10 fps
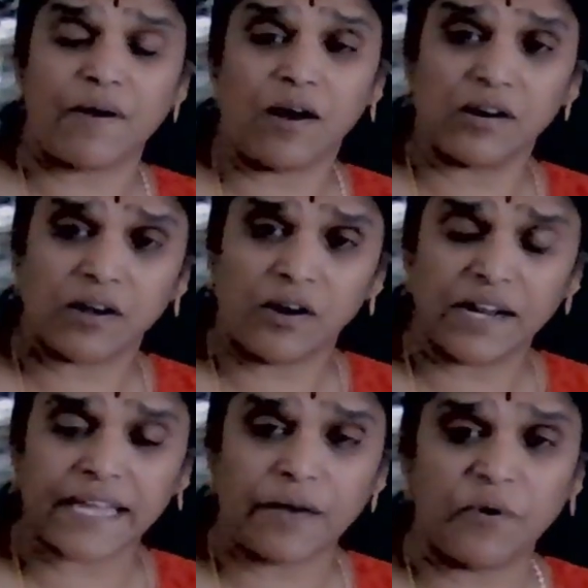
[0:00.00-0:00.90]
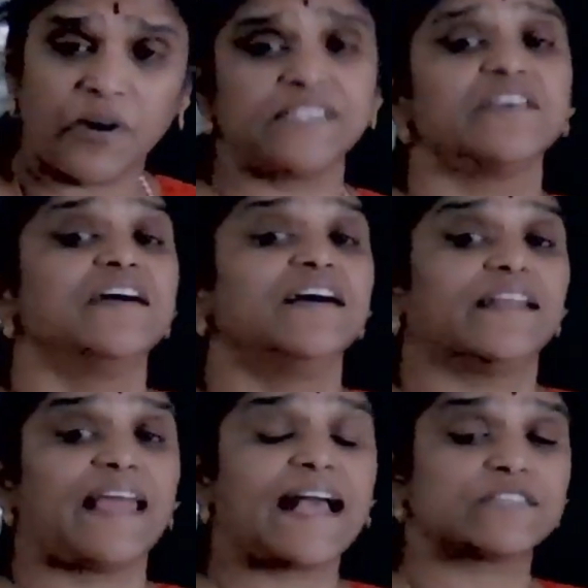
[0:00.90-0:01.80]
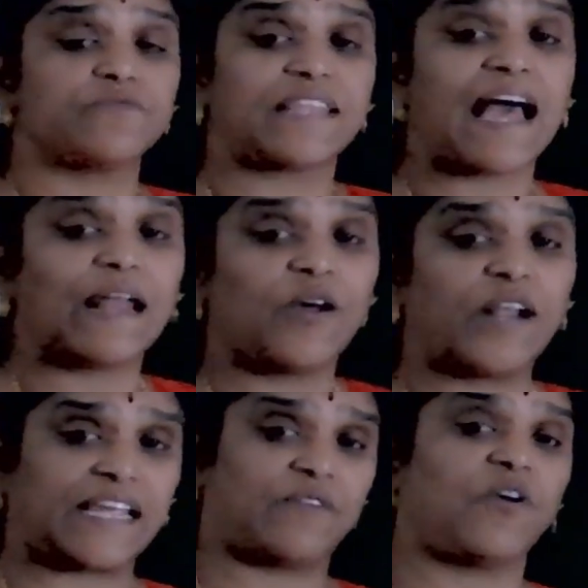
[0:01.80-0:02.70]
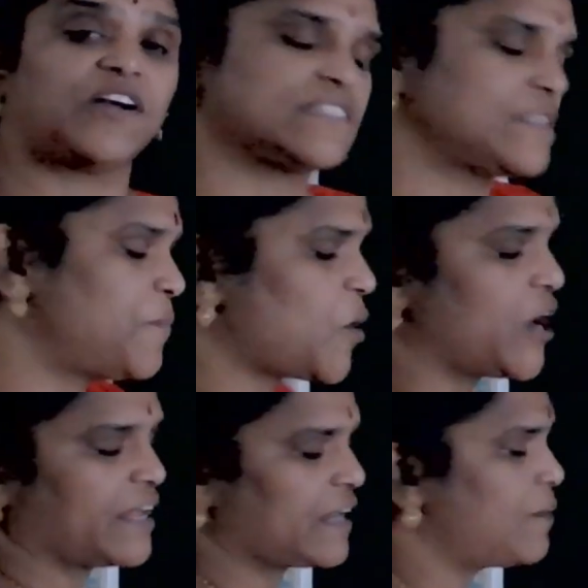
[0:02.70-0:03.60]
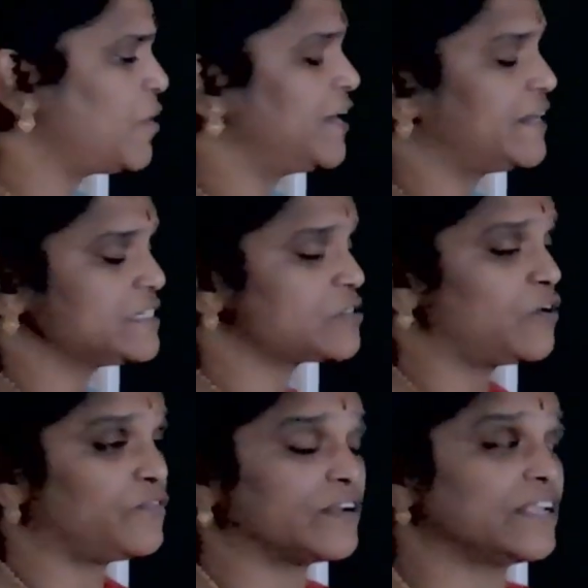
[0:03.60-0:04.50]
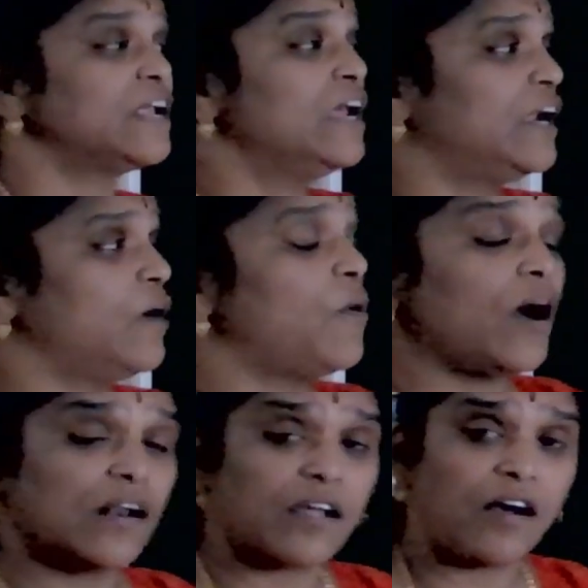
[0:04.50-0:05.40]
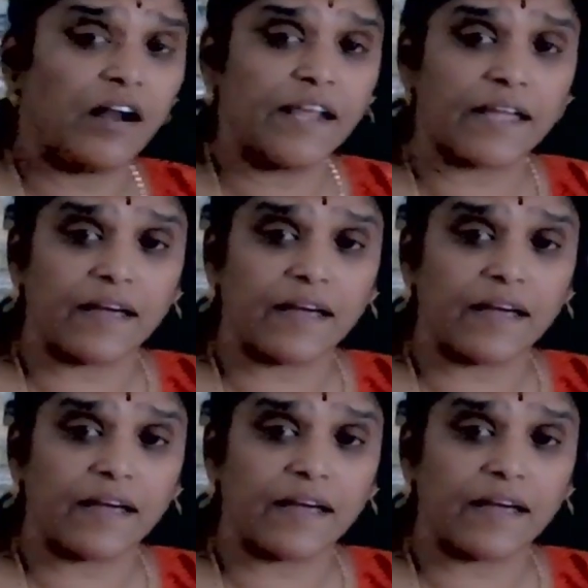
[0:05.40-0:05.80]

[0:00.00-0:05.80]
Alcoholic KOH reacts with the haloalkane. What is the product? Come on, let us go for this. Now alcoholic